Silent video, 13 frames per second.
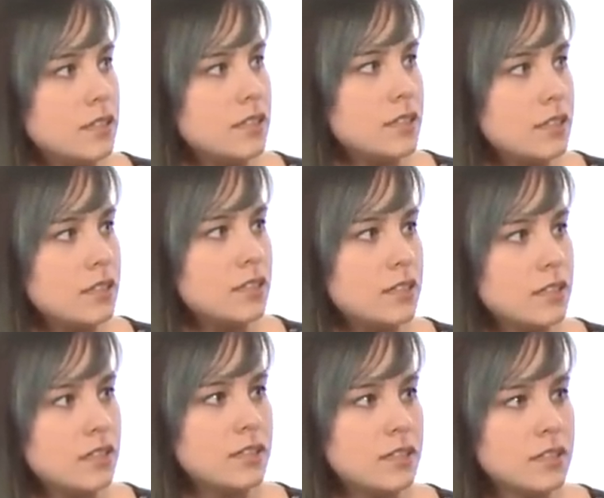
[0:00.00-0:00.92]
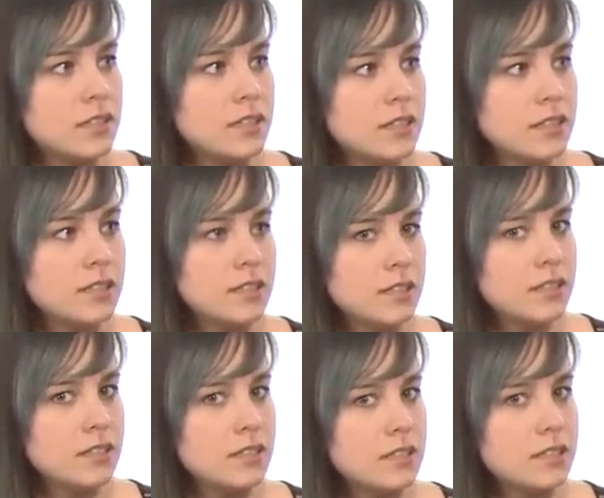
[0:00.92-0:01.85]

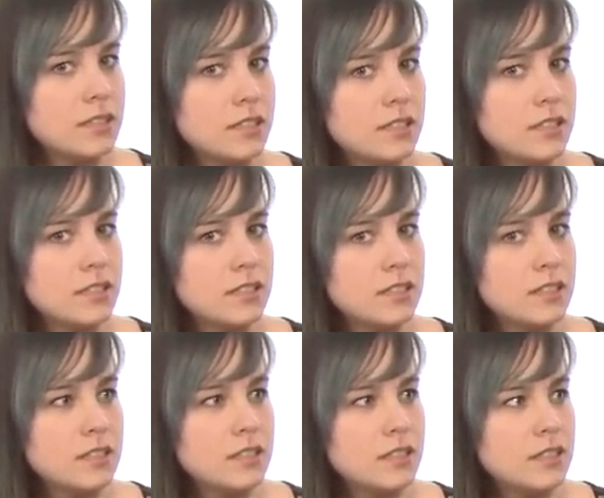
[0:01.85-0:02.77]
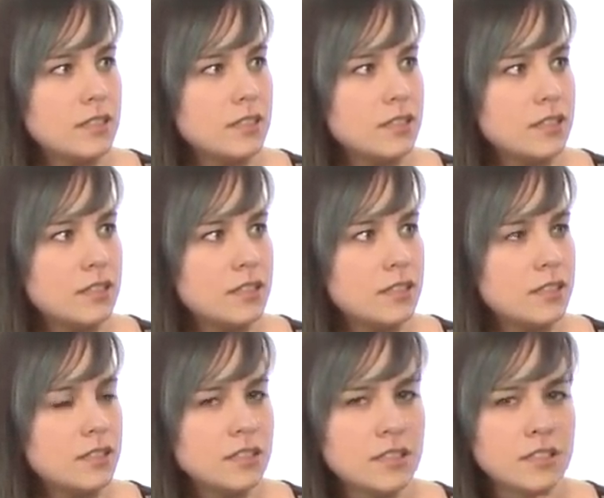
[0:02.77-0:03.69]

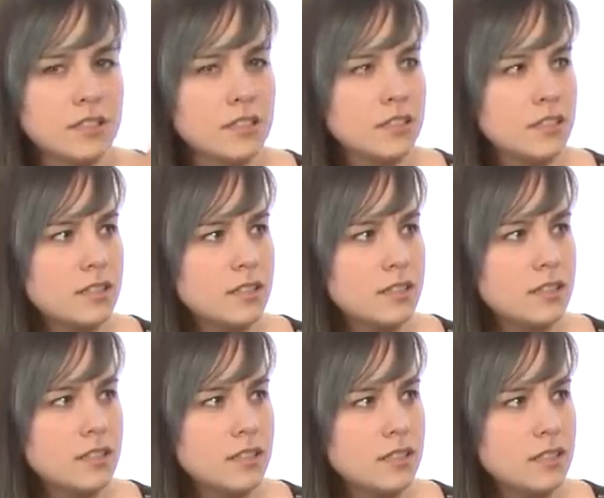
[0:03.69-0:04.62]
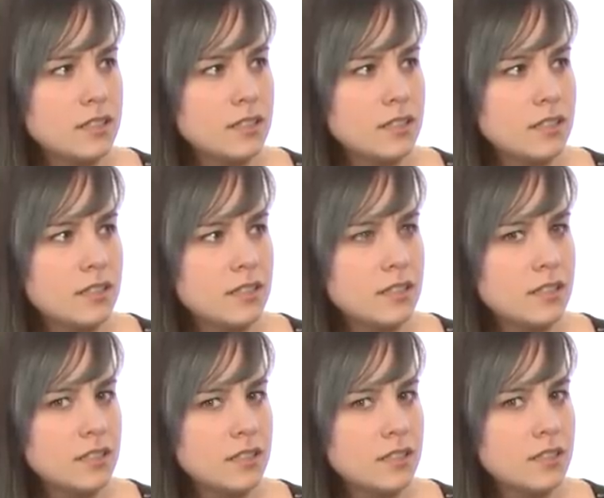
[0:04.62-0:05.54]

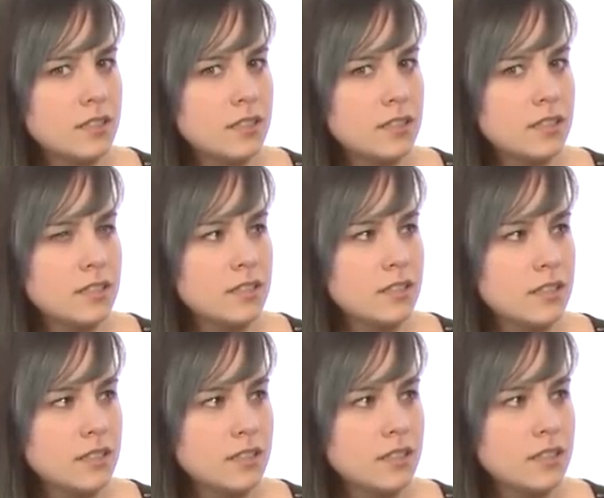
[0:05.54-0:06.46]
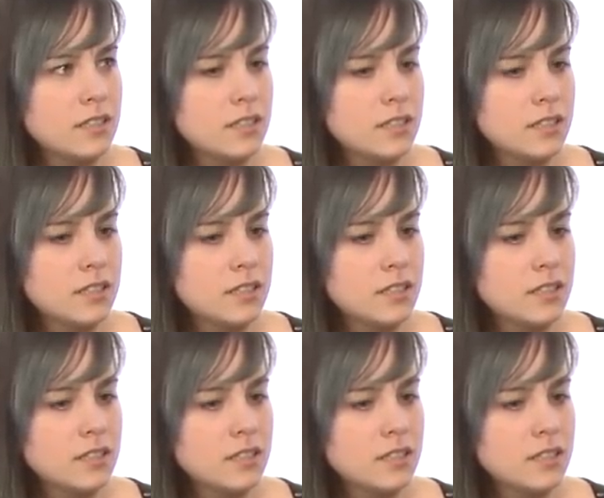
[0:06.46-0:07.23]
No words are spoken by the person on screen.